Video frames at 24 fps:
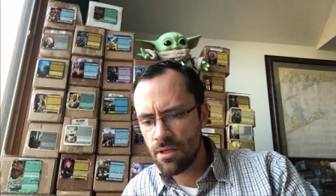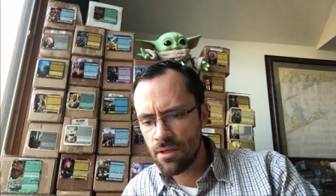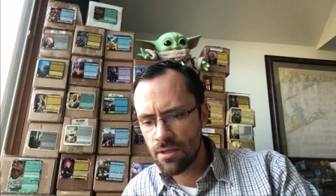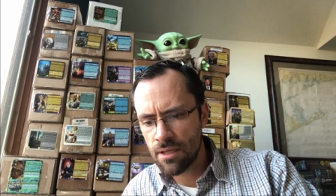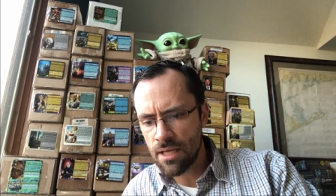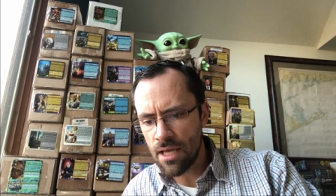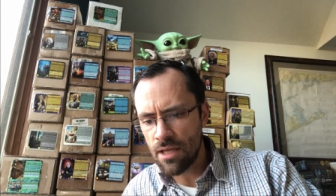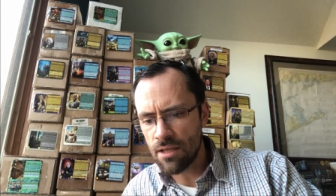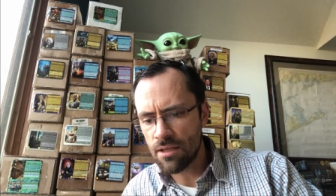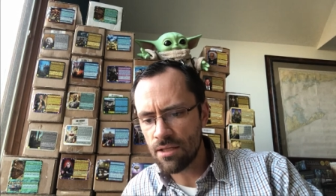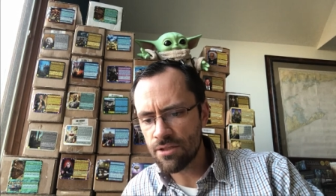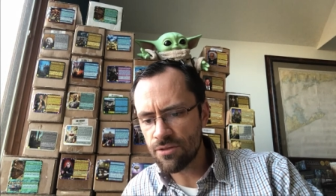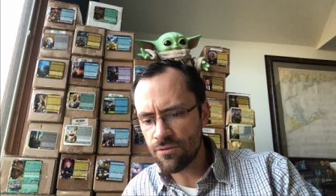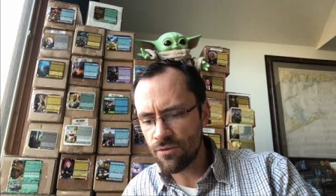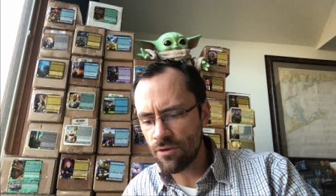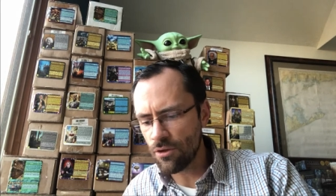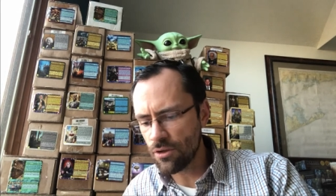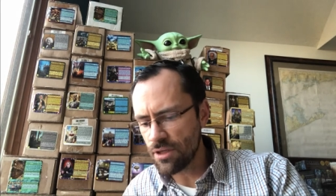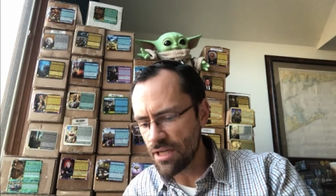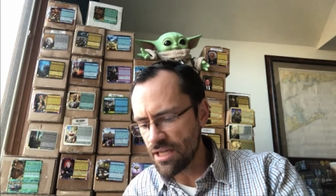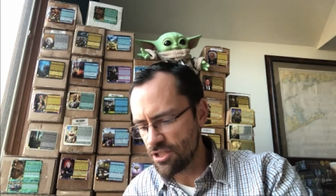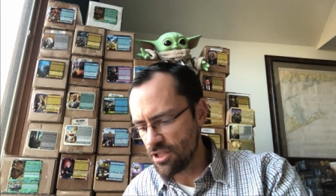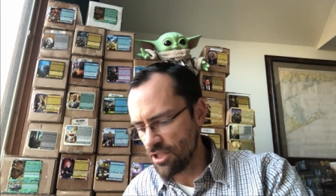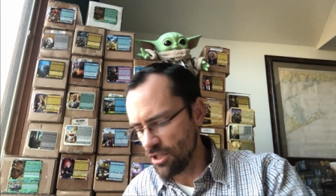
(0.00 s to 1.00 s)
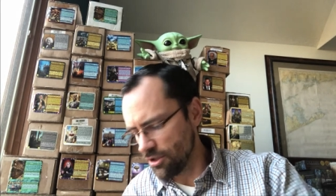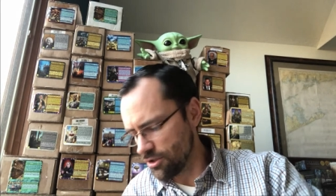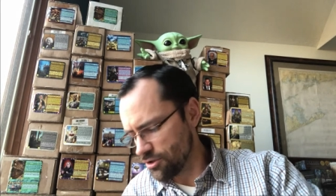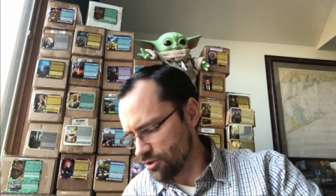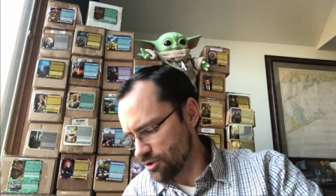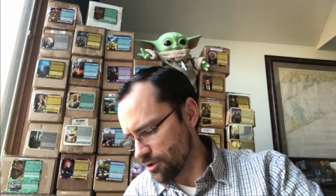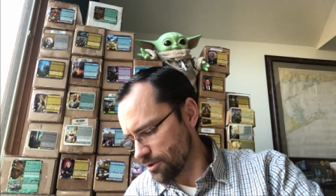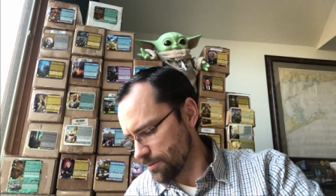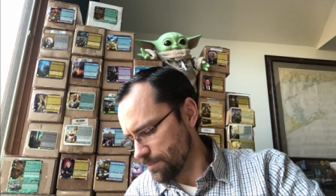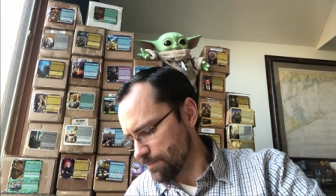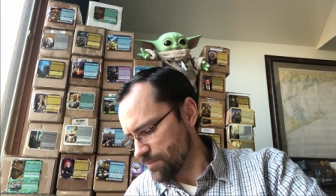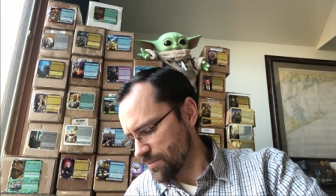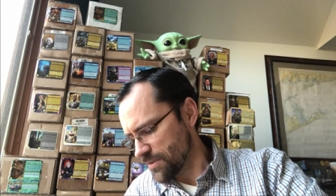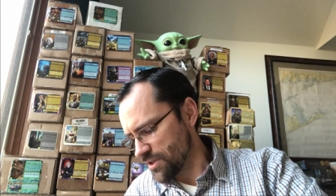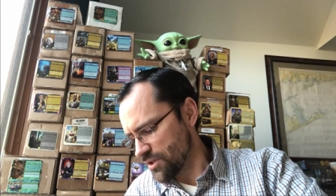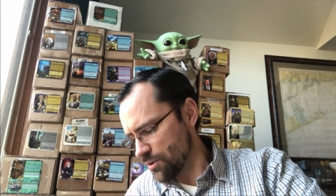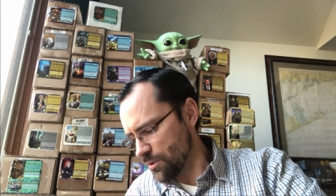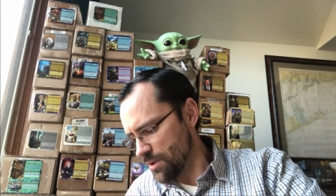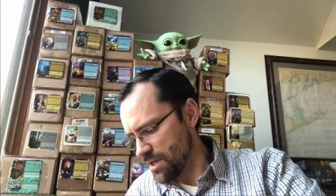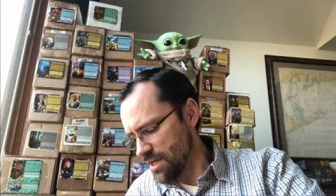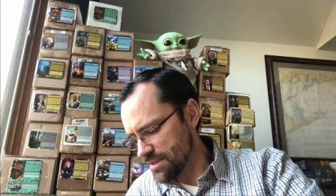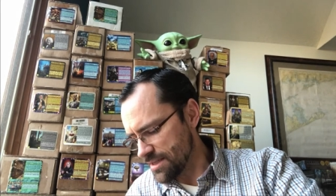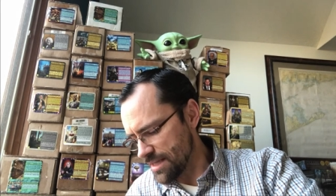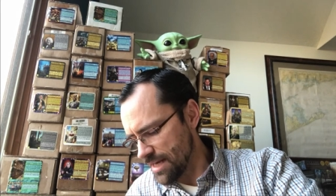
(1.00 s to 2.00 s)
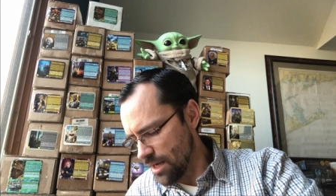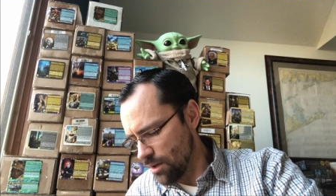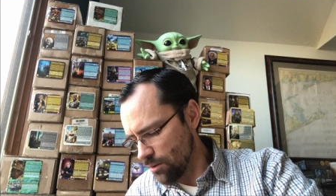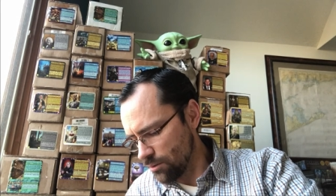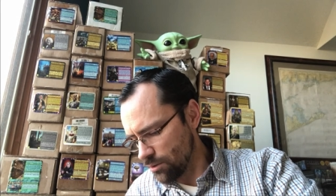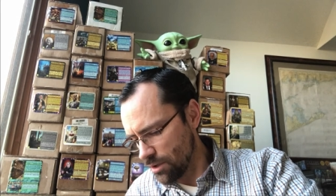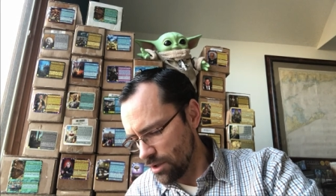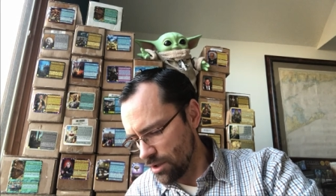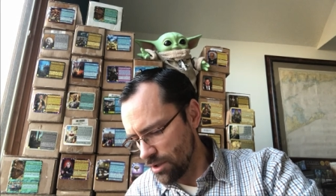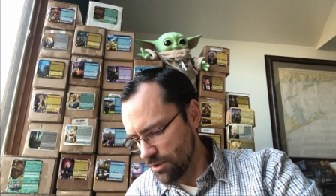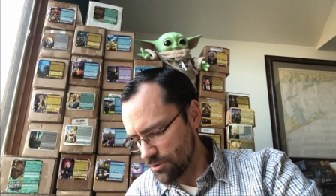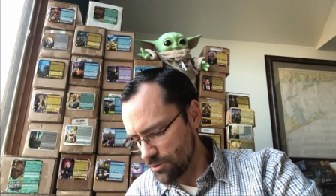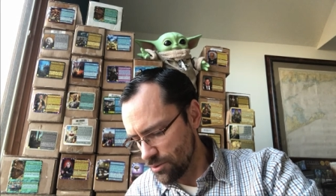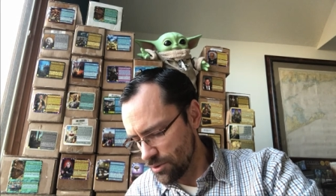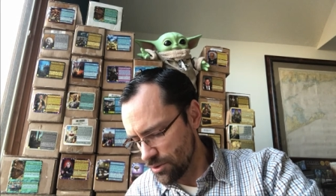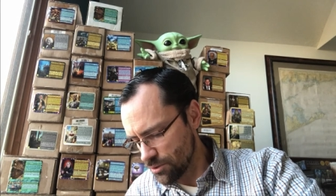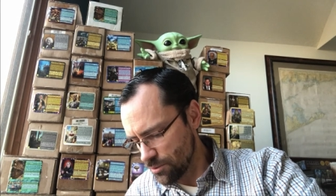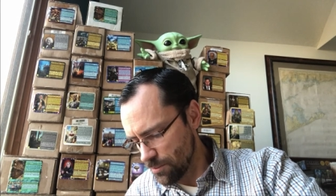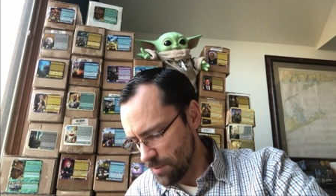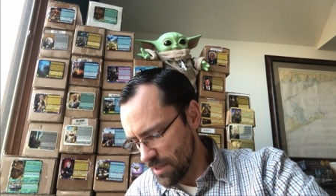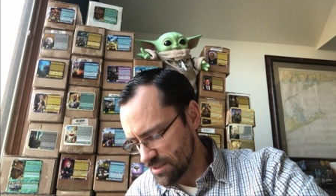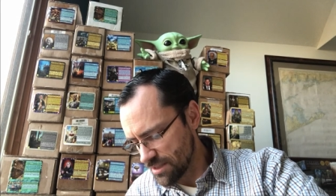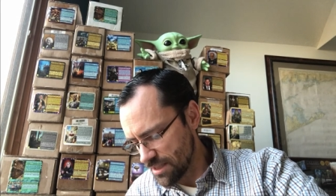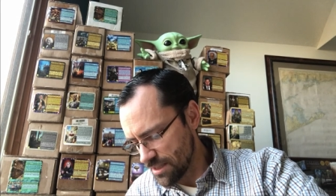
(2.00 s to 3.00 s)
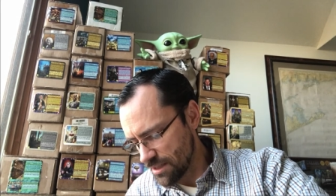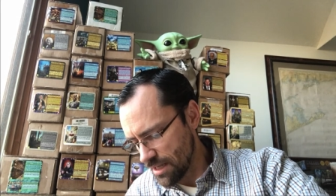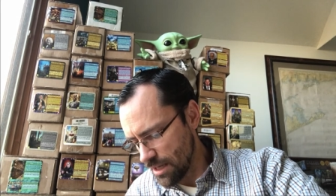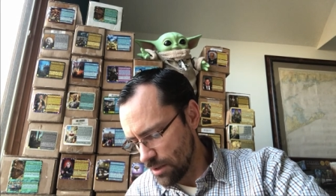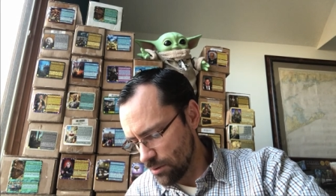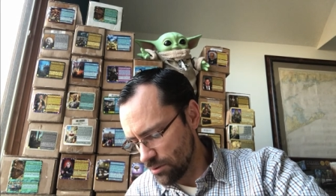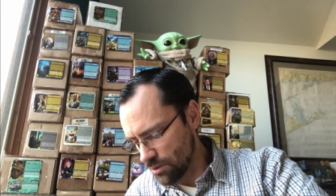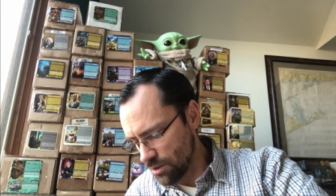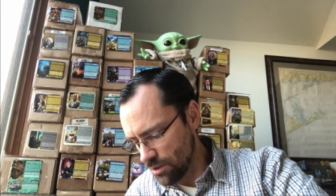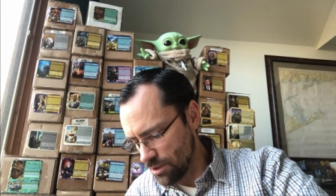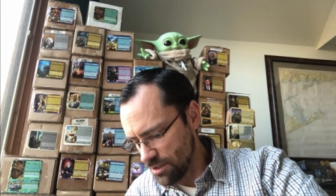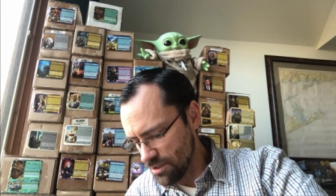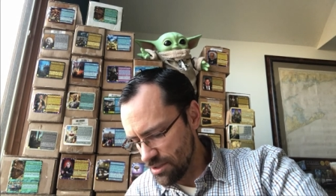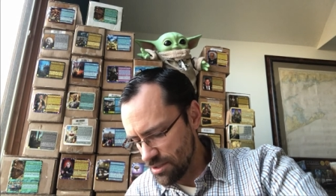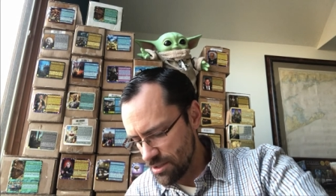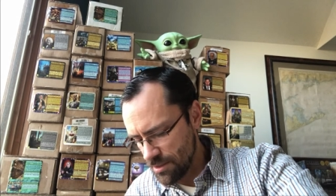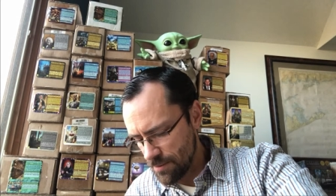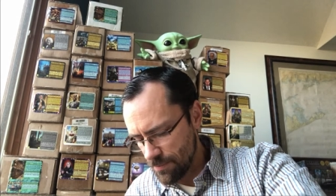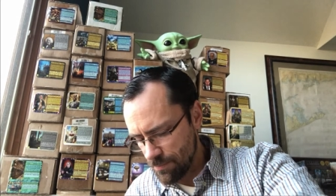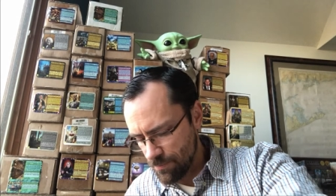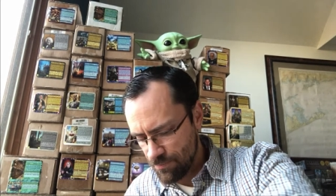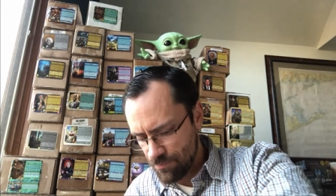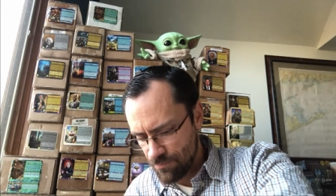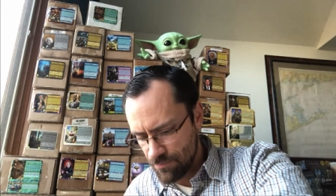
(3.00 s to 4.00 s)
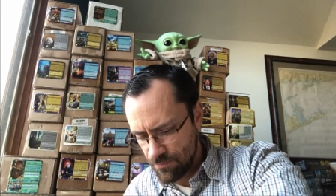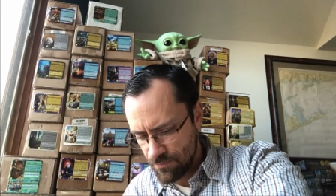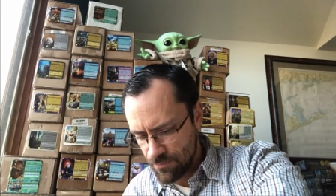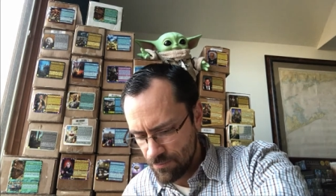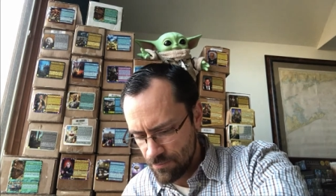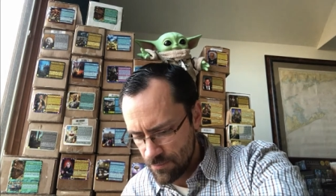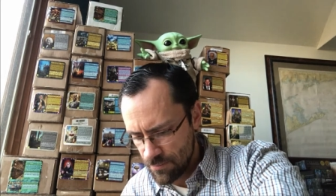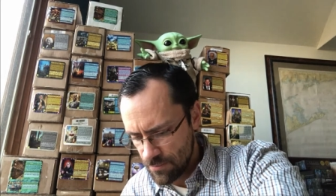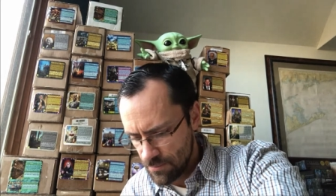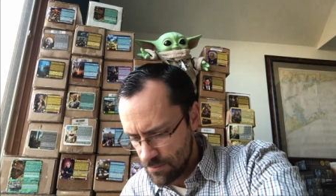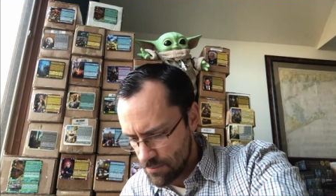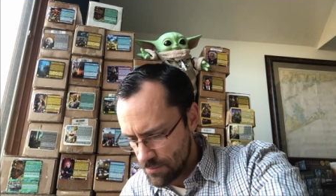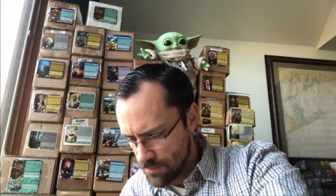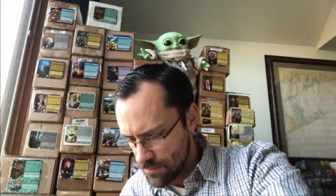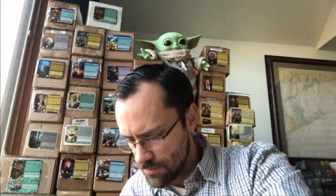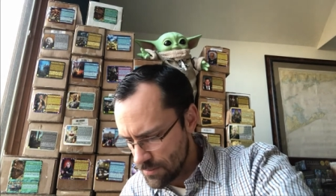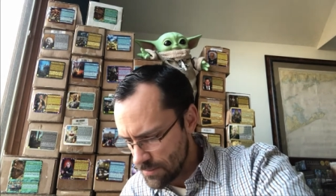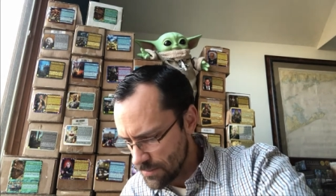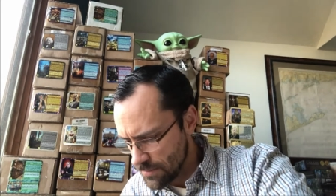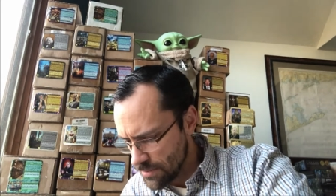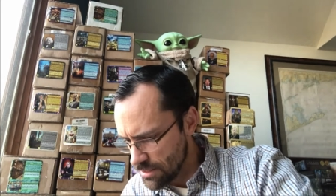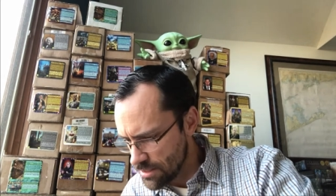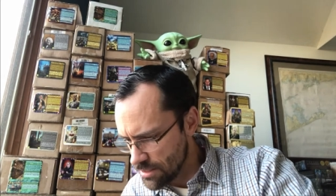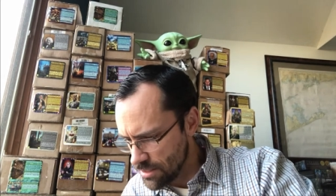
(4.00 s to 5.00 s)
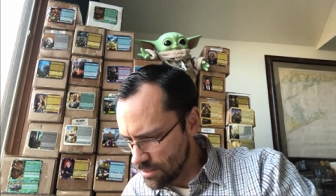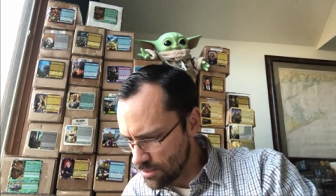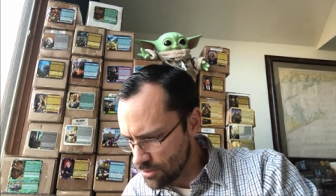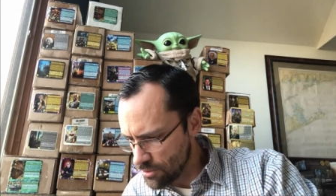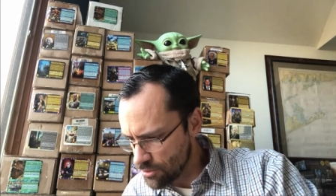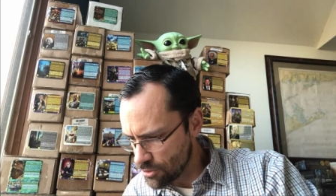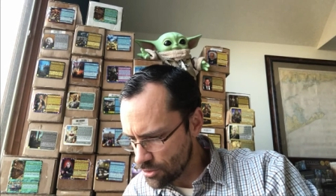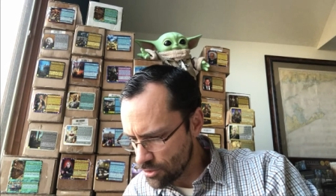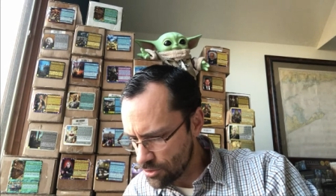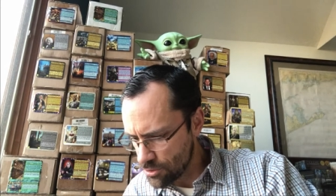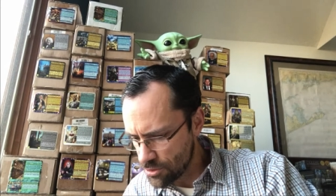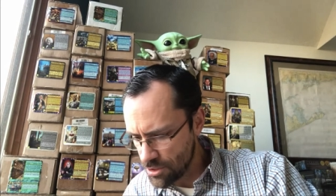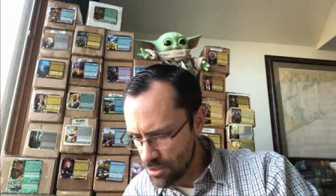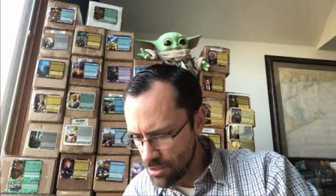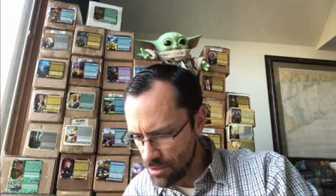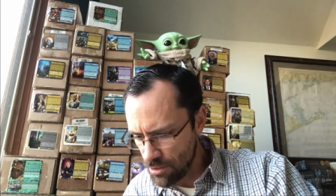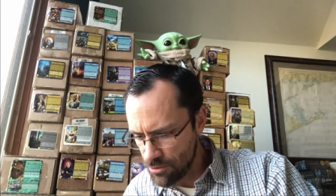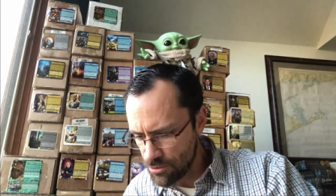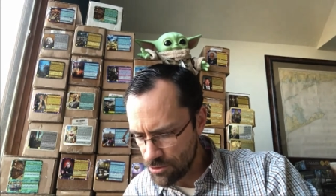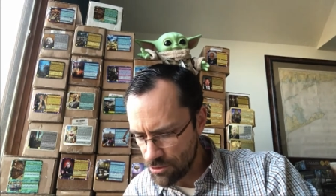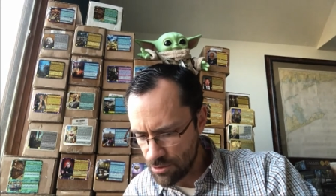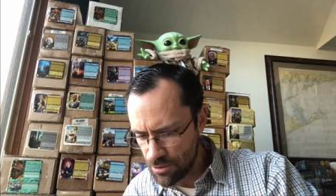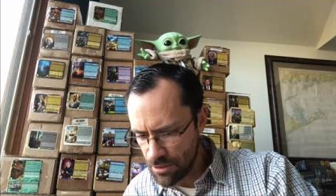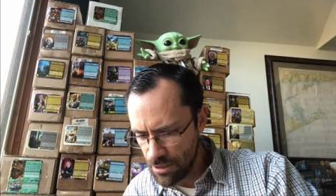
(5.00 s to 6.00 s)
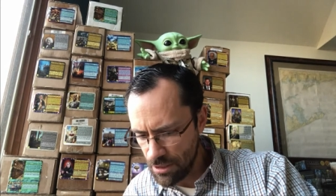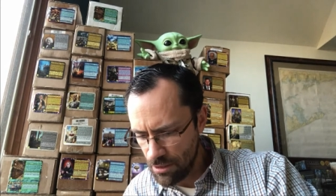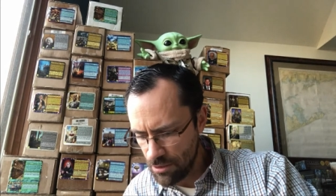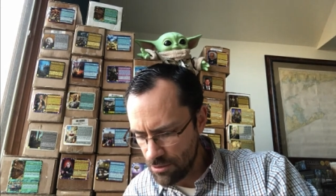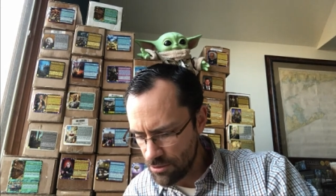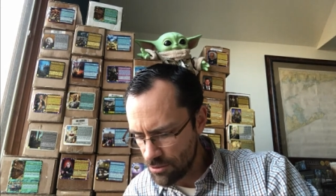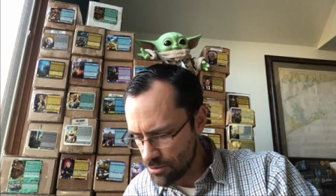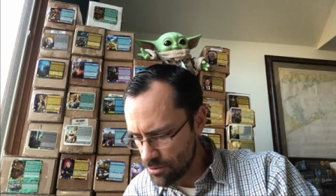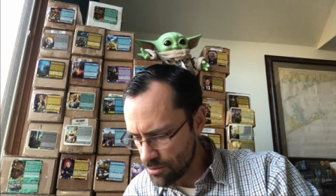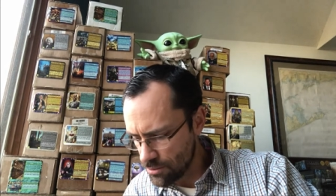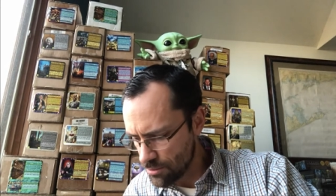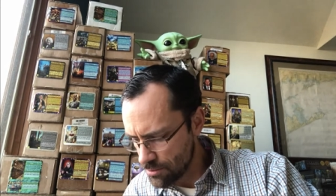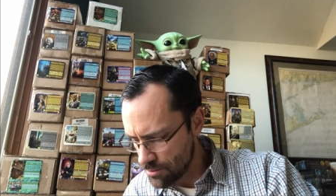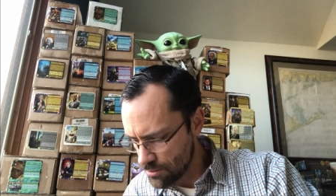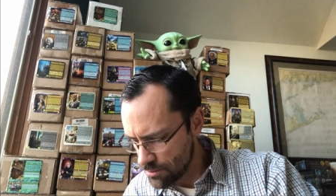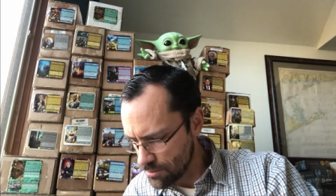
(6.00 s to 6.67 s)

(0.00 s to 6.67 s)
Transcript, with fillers: okay, let's look at Dillinger. So he is an outlaw, so let's go back to outlaws. Dillinger, Dillinger, Dillinger.